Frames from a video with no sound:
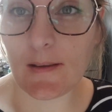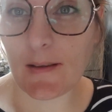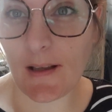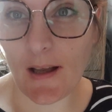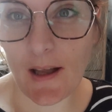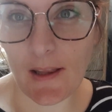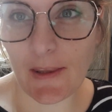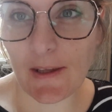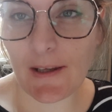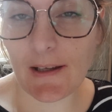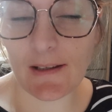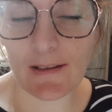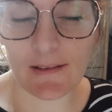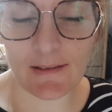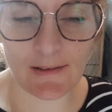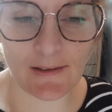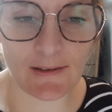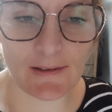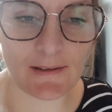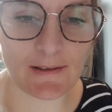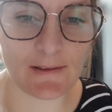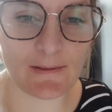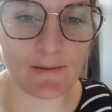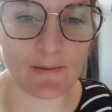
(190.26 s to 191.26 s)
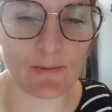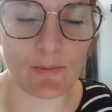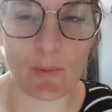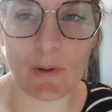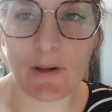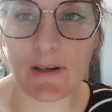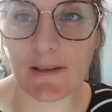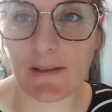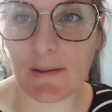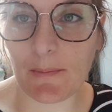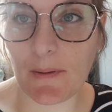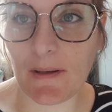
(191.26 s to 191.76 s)
I think because
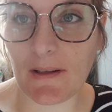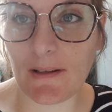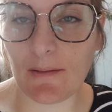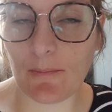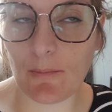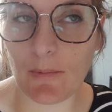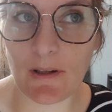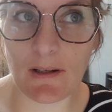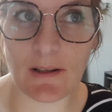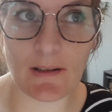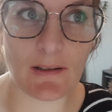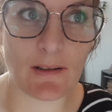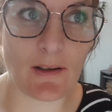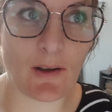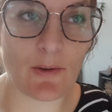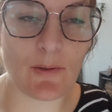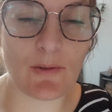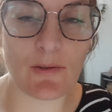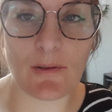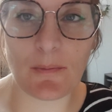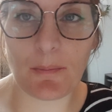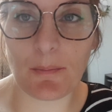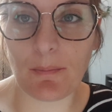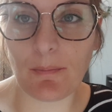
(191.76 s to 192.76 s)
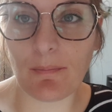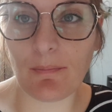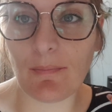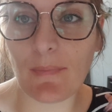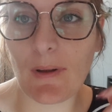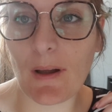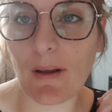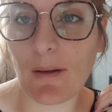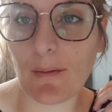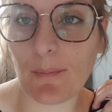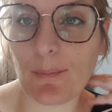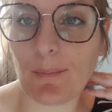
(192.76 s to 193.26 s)
when it goes
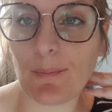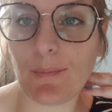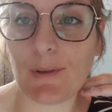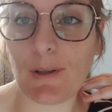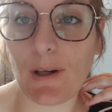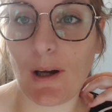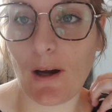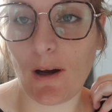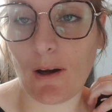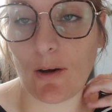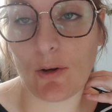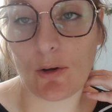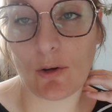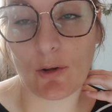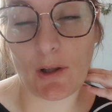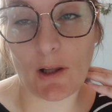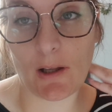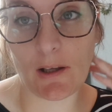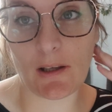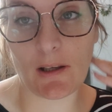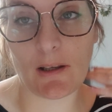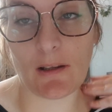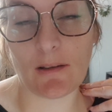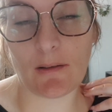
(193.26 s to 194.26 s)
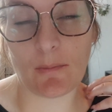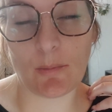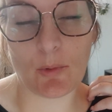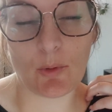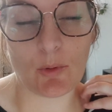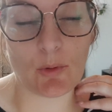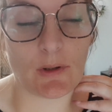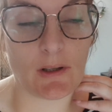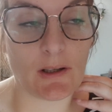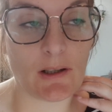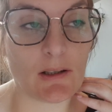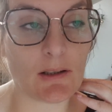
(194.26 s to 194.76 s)
dark or like in the
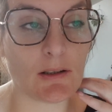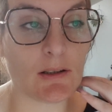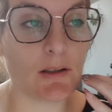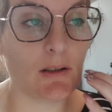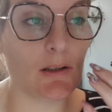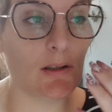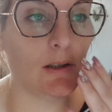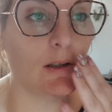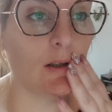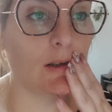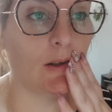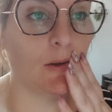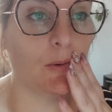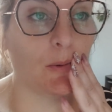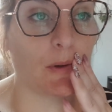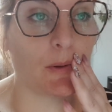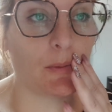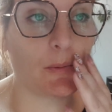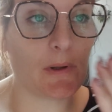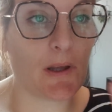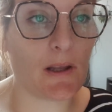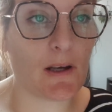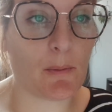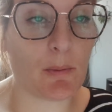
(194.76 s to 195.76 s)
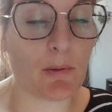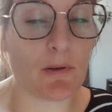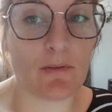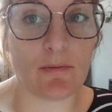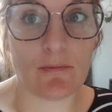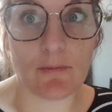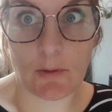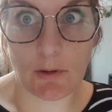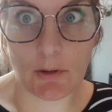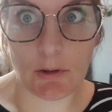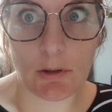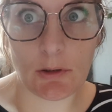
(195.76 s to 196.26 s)
morning, when we get up at
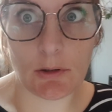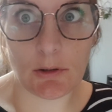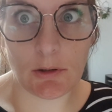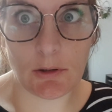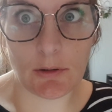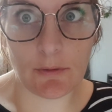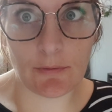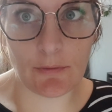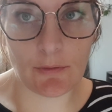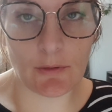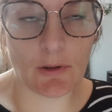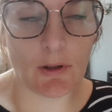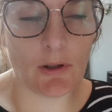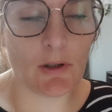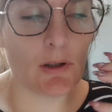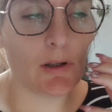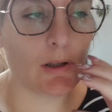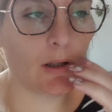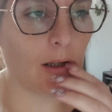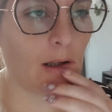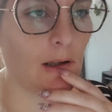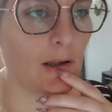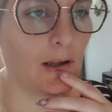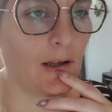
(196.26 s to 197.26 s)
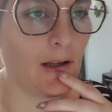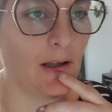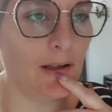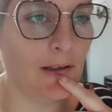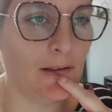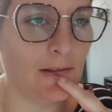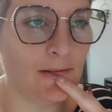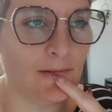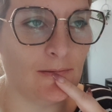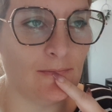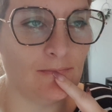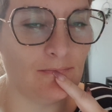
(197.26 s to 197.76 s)
5
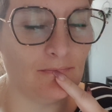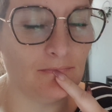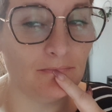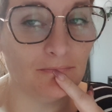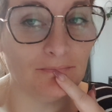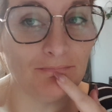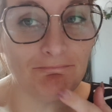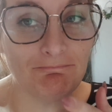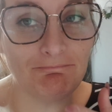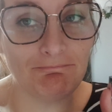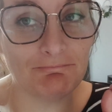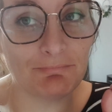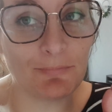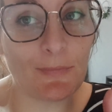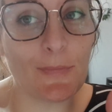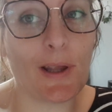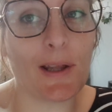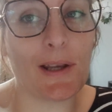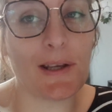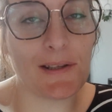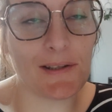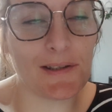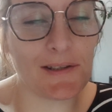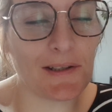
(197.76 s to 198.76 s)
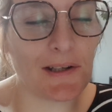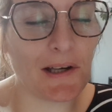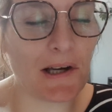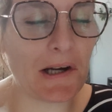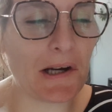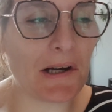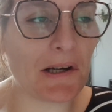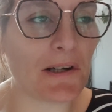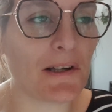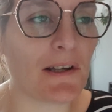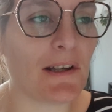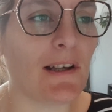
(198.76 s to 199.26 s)
and it's
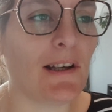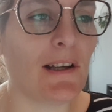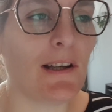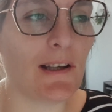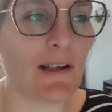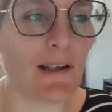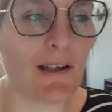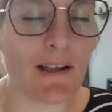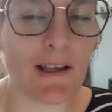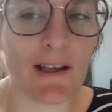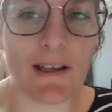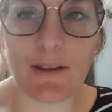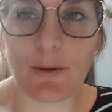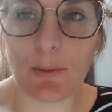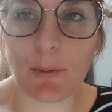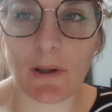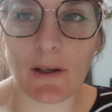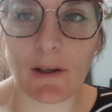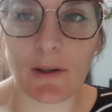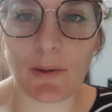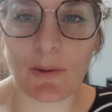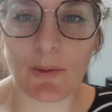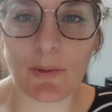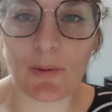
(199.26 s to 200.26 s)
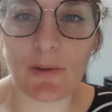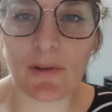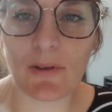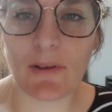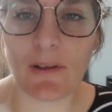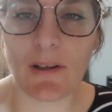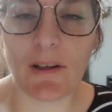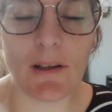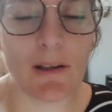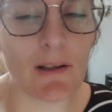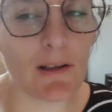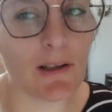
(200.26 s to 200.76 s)
dark, it twinkles,
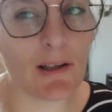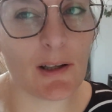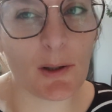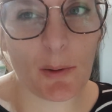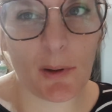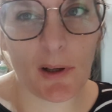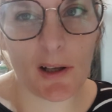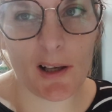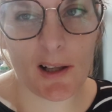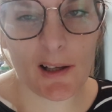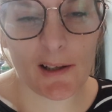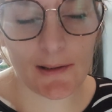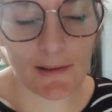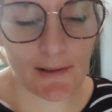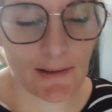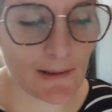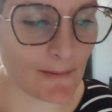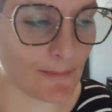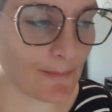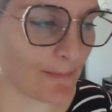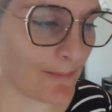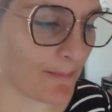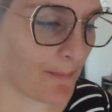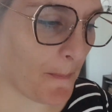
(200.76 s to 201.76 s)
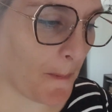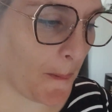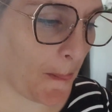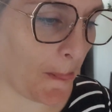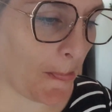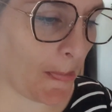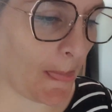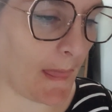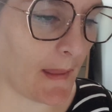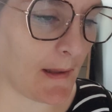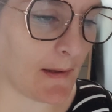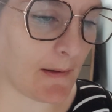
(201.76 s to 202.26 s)
quite likes it.
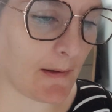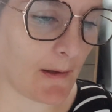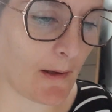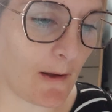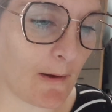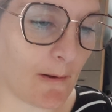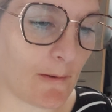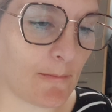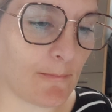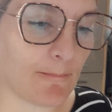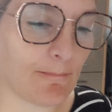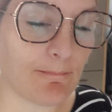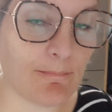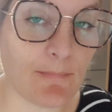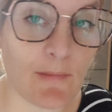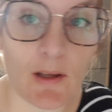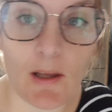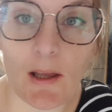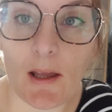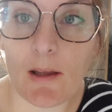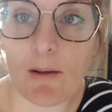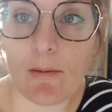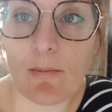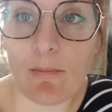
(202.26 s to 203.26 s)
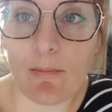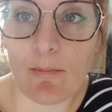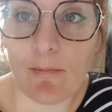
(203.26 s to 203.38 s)
So yeah,